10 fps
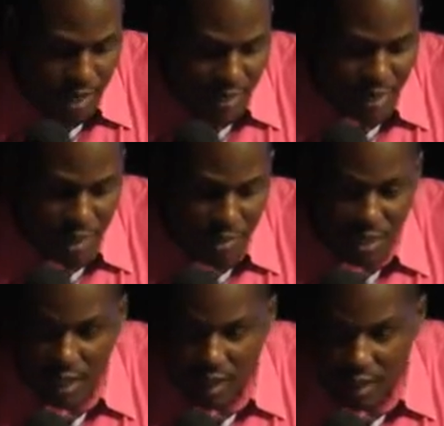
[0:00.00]
Test,
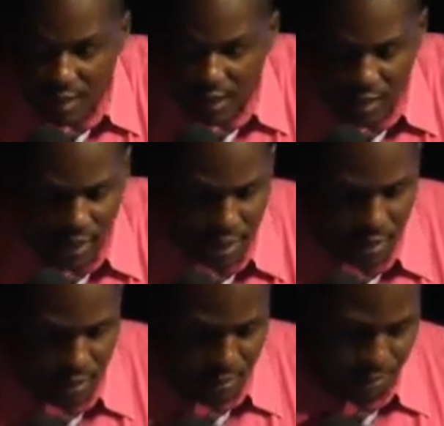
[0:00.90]
MCAT
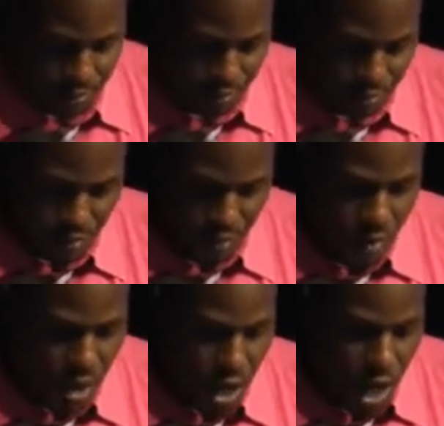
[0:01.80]
test.
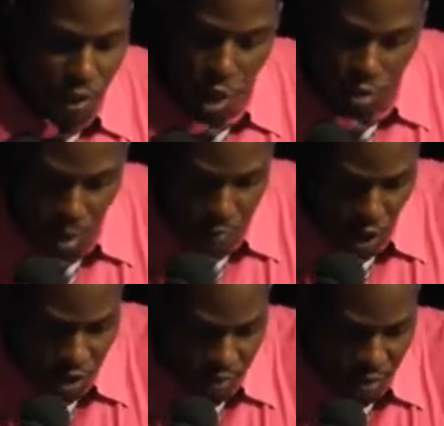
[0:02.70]
Now, the
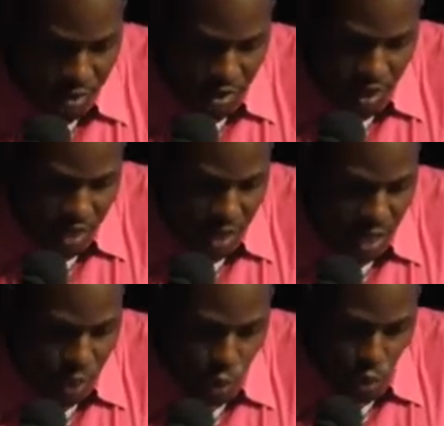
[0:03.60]
objectives of this study
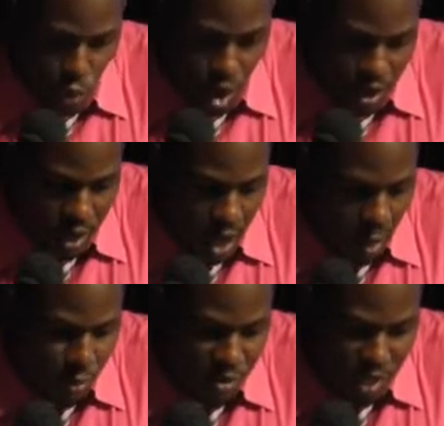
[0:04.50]
are to, 1,
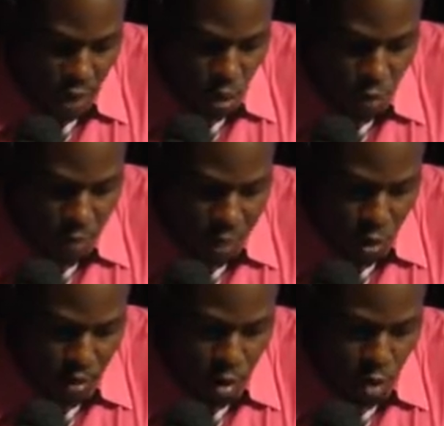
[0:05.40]
present an
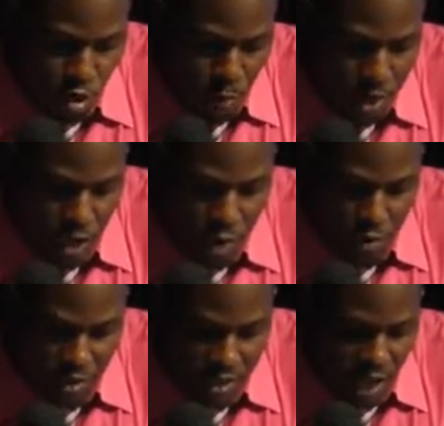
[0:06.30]
overview of the offshore medical
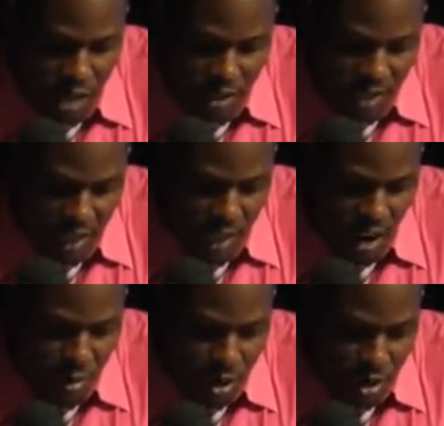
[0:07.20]
university cluster in the
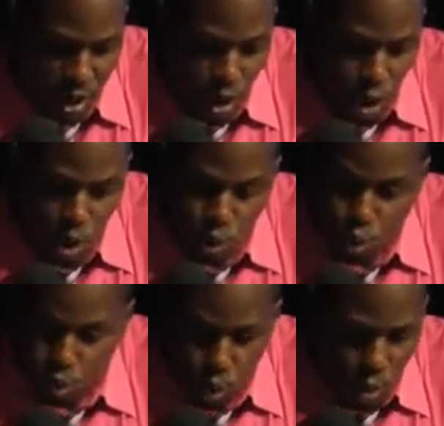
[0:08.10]
Caribbean,
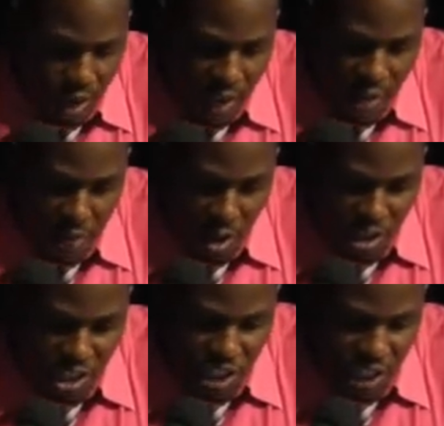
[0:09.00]
2, evaluate
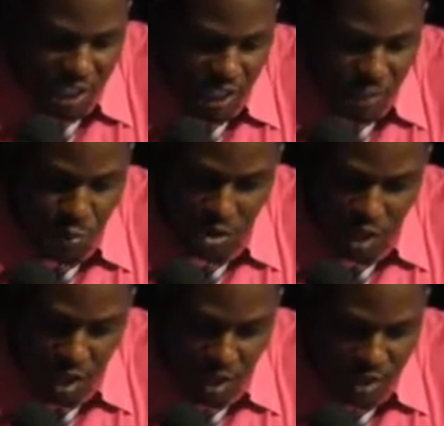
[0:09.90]
the challenges experienced in the
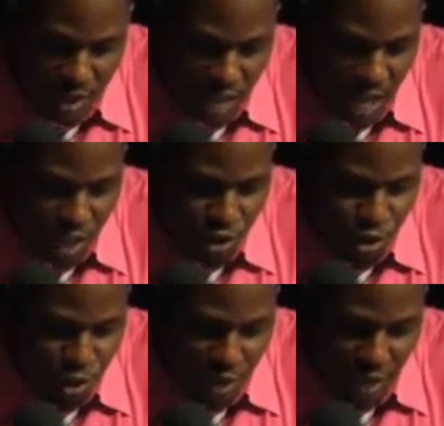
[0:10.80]
cluster, and
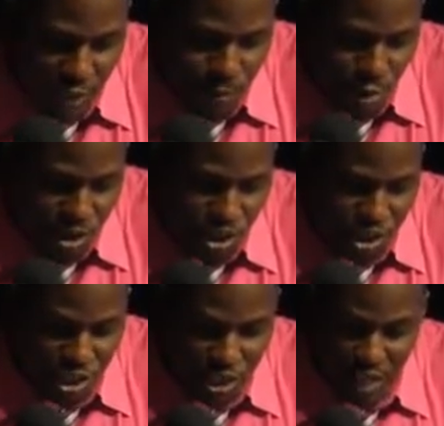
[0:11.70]
3, explore the
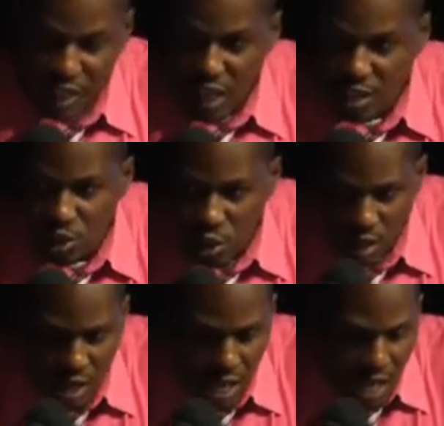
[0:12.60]
strategies
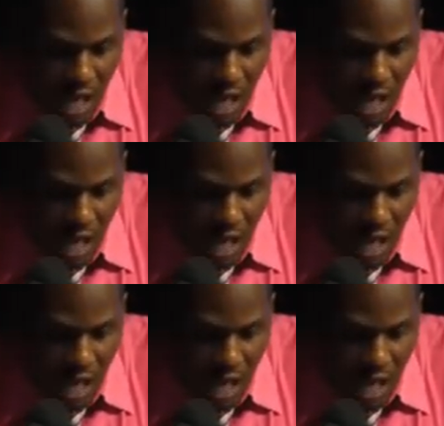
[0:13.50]
to